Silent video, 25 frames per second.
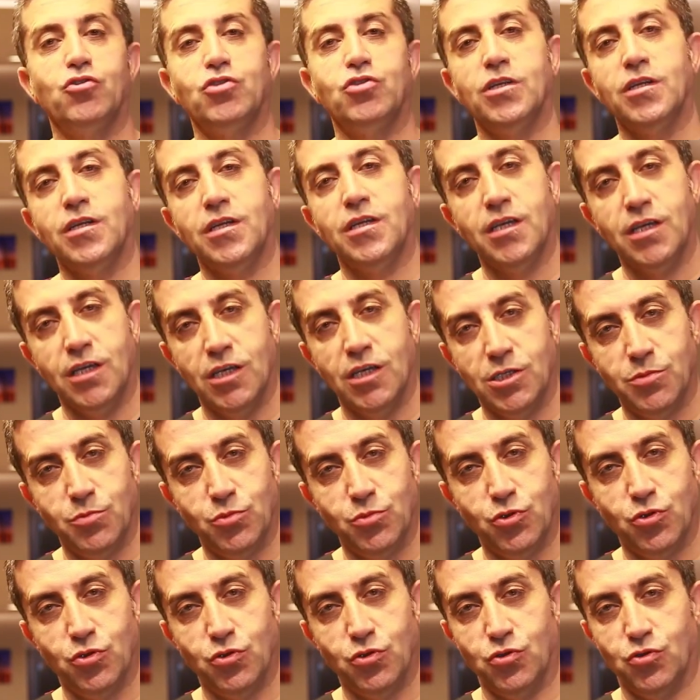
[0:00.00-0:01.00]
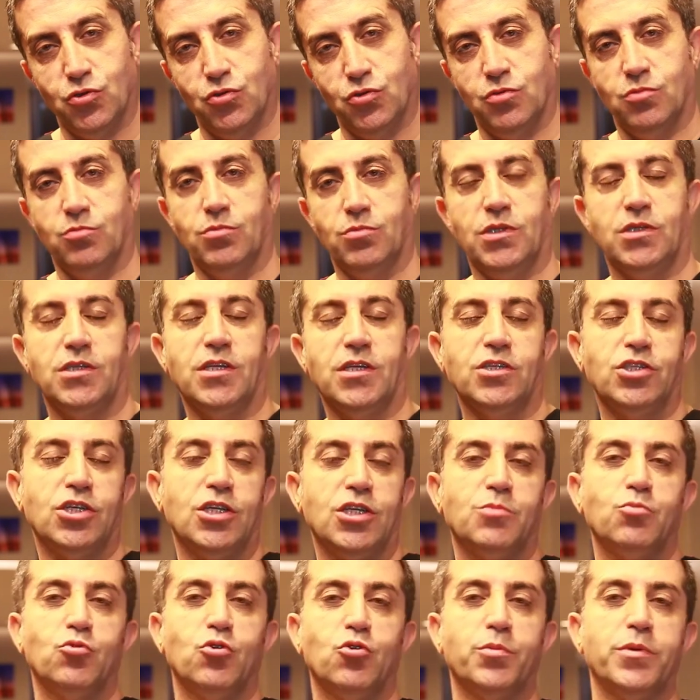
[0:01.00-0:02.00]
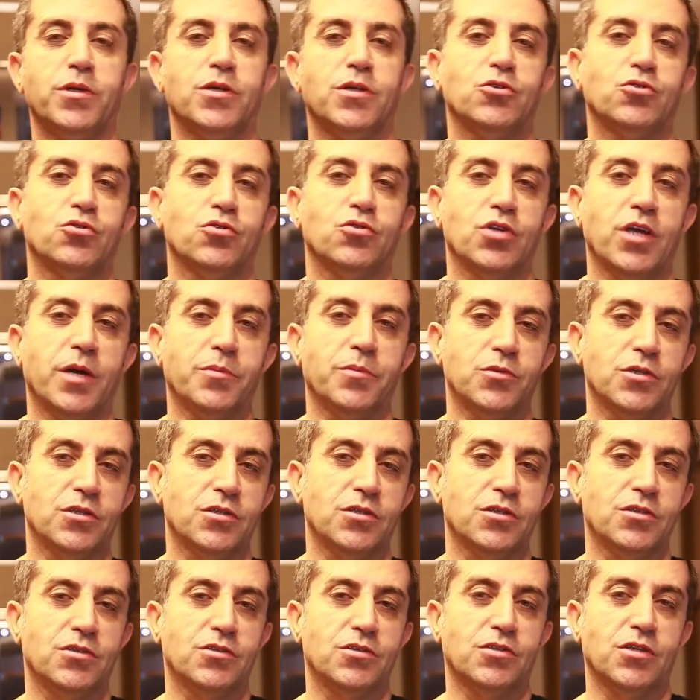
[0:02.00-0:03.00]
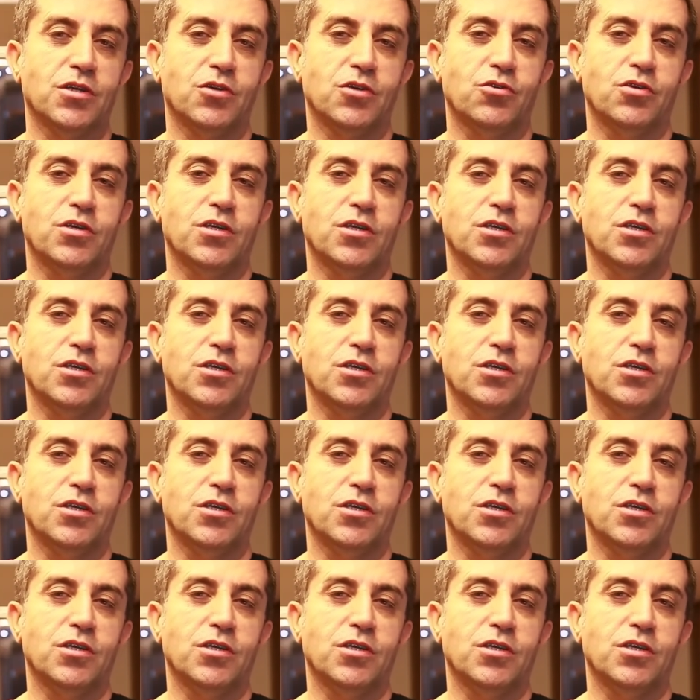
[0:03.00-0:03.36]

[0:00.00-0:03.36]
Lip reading: and abide by the instructions and information.